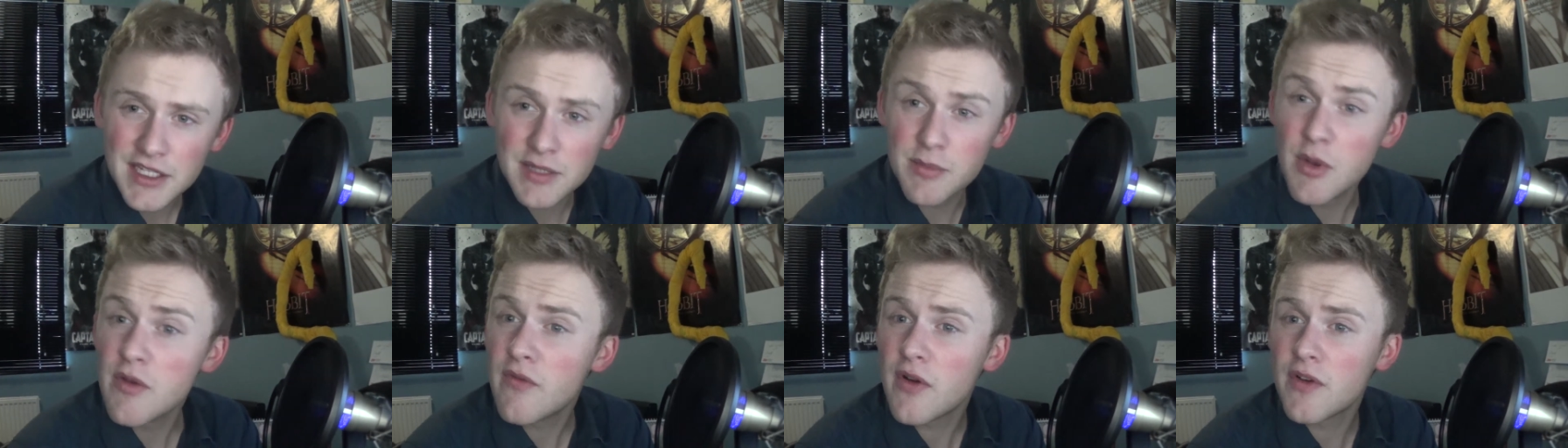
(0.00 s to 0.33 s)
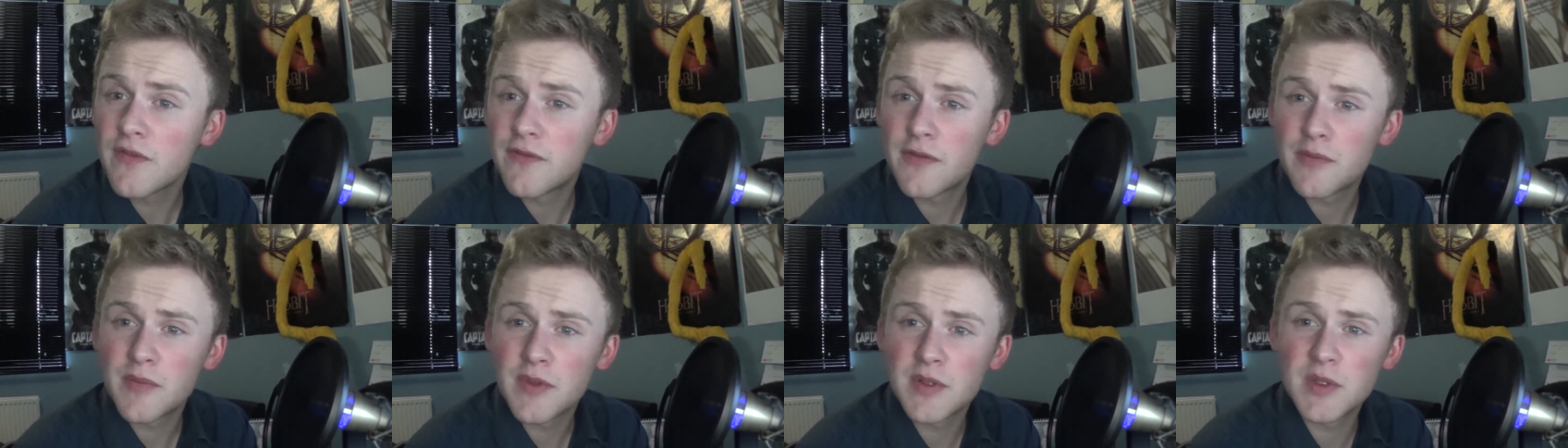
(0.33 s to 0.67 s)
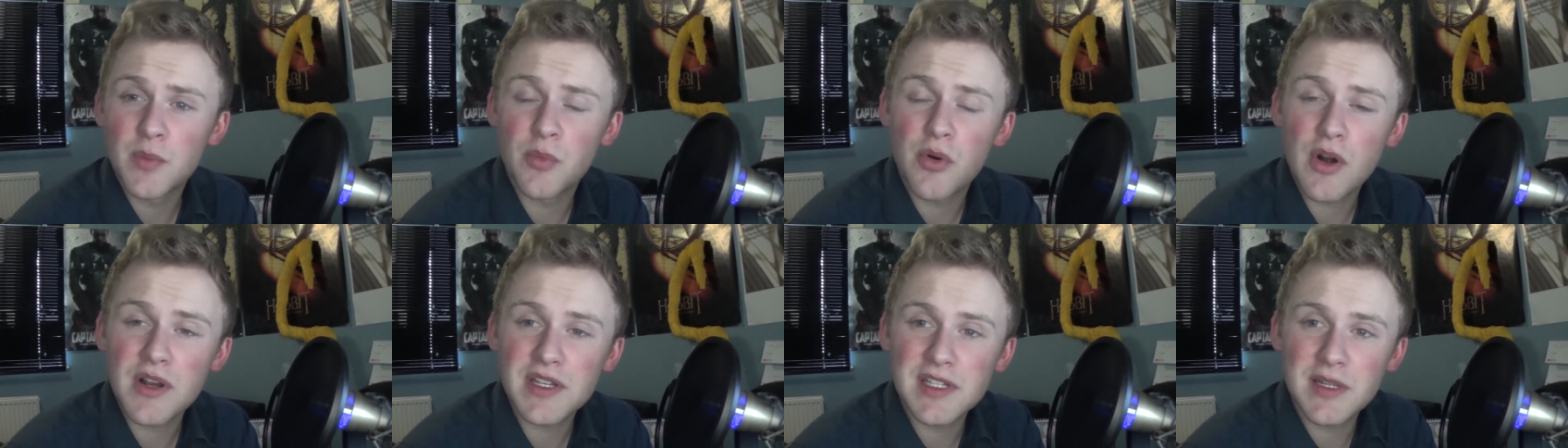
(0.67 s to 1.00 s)
To move on from the
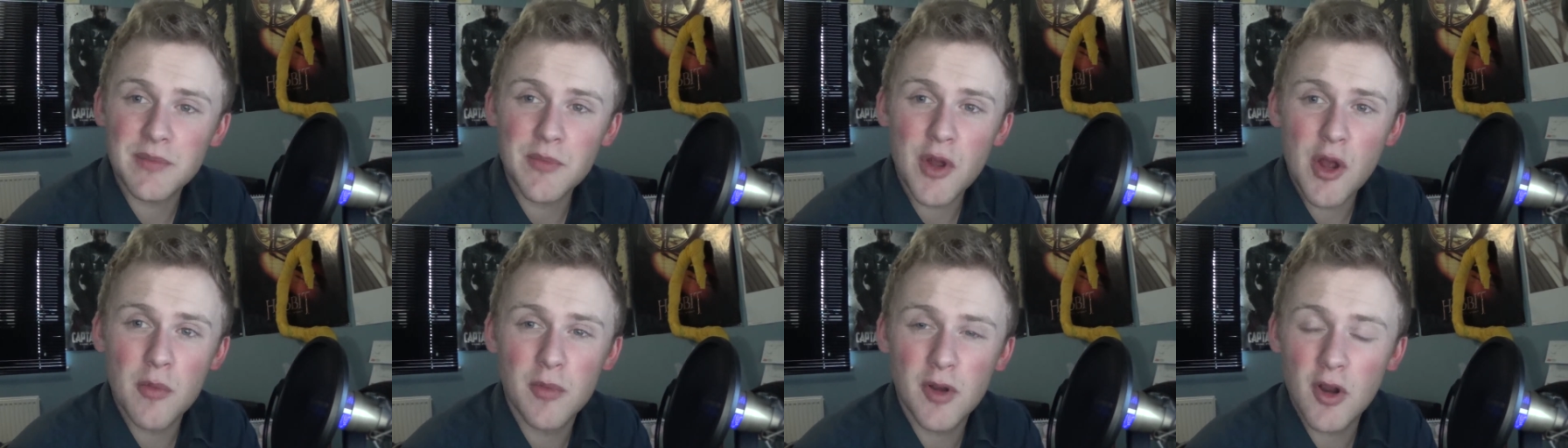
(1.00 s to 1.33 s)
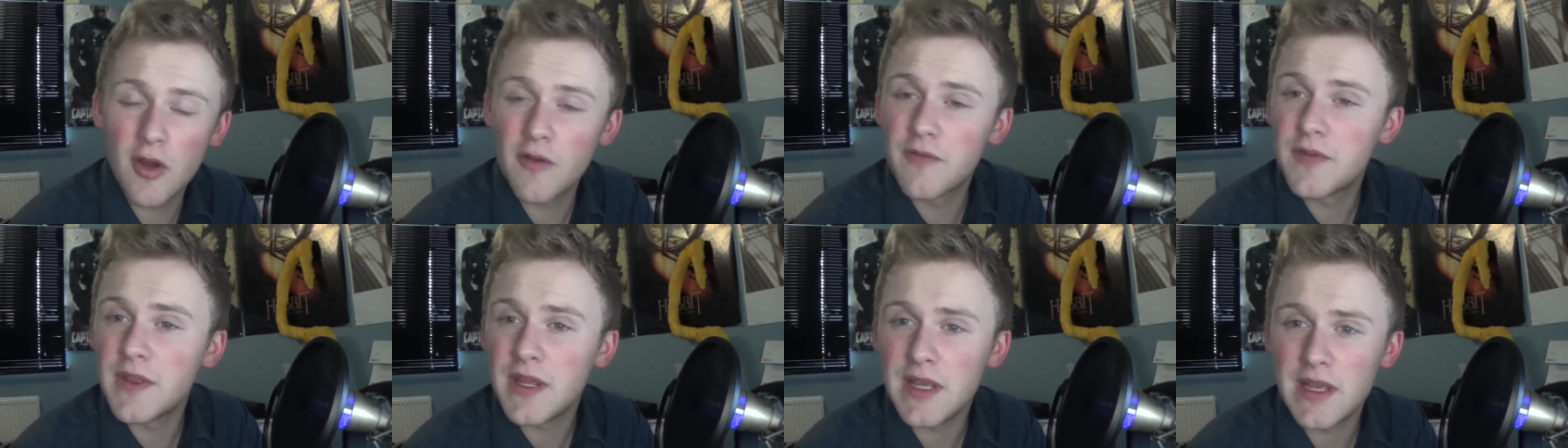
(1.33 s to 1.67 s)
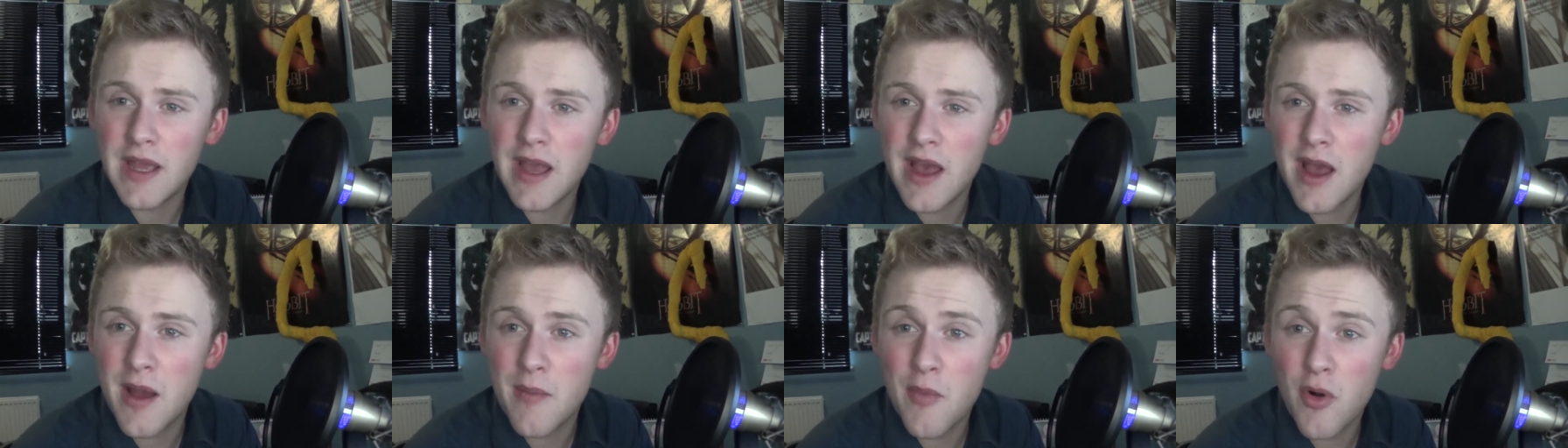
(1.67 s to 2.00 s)
depressing moment of
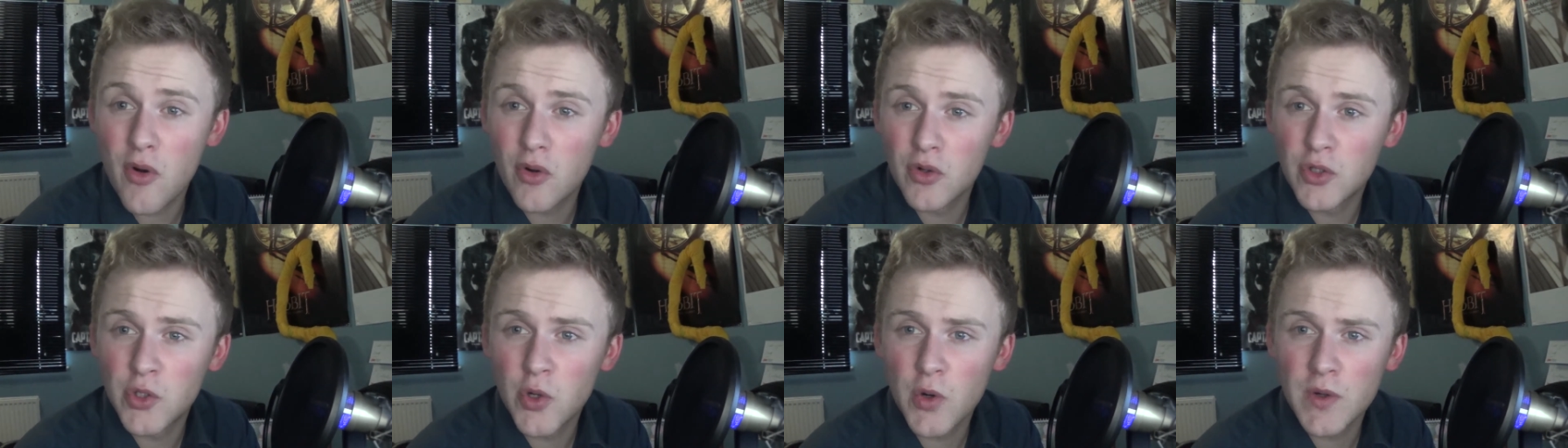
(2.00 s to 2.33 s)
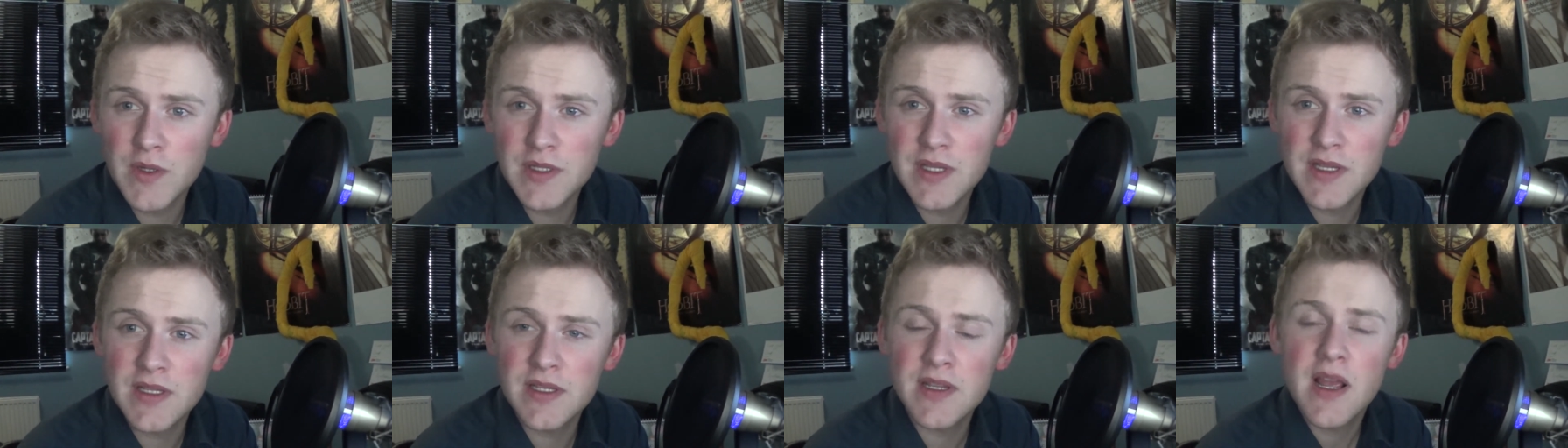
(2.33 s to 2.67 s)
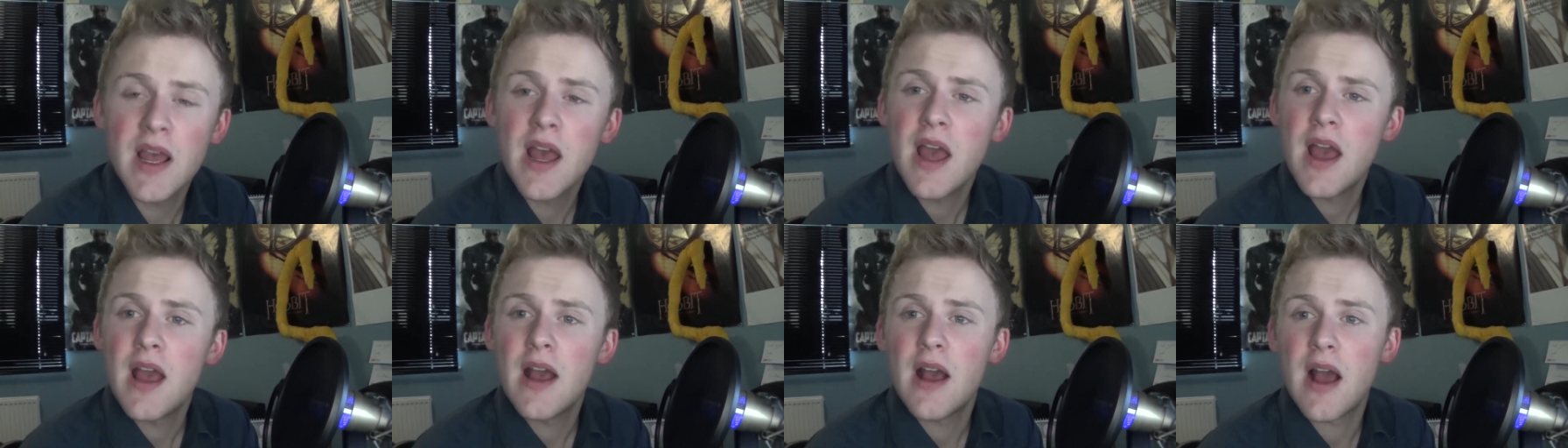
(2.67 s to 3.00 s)
the uh, moral choices,